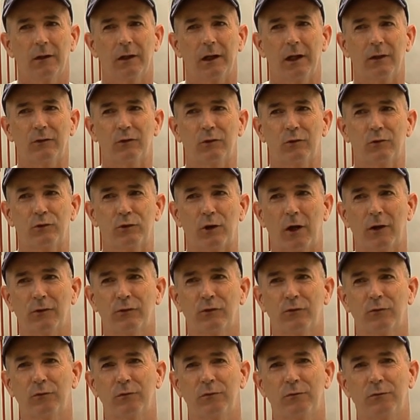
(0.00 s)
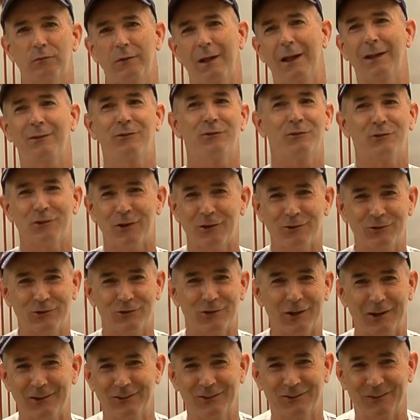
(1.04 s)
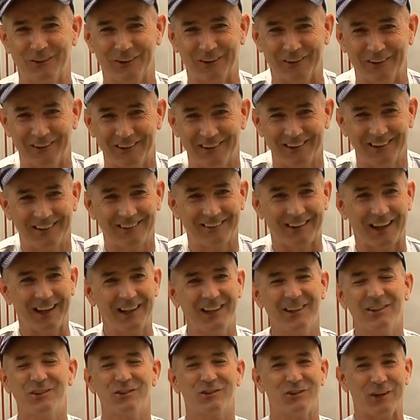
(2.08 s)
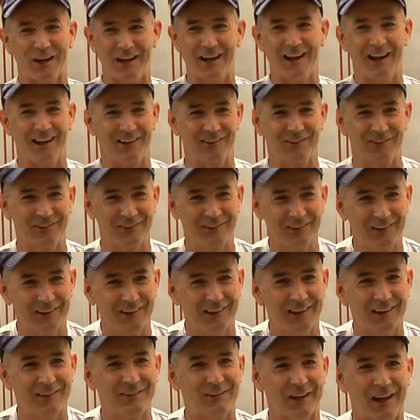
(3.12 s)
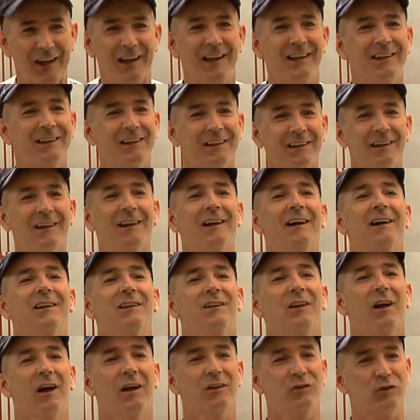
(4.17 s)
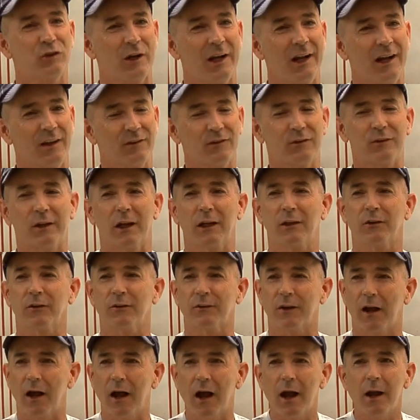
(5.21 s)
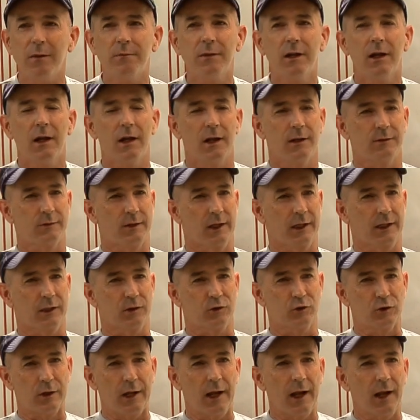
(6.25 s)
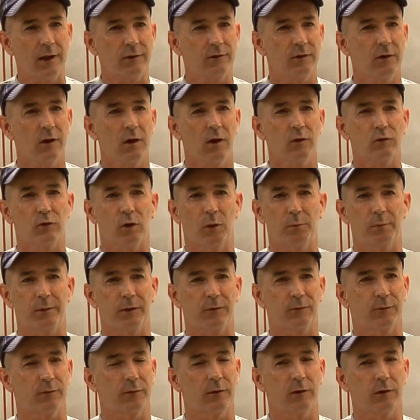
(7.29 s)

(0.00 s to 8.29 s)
it's just Shakespeare. Take a chance. Take a chance. Take your time. Take a chance. Don't be